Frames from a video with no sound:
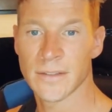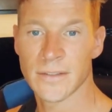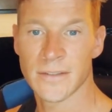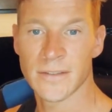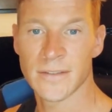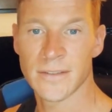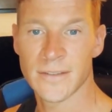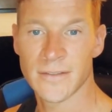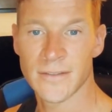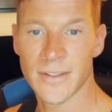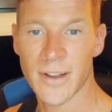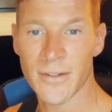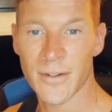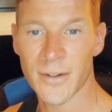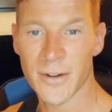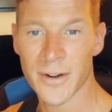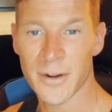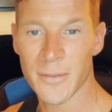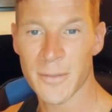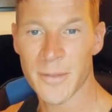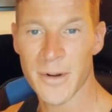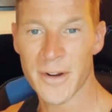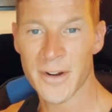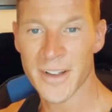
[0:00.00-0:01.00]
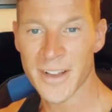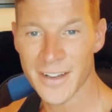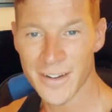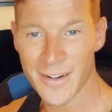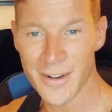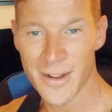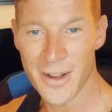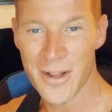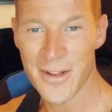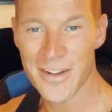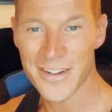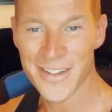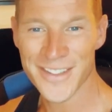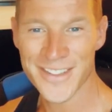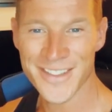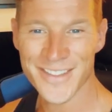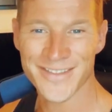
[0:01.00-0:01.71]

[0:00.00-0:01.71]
five hundred American dollars?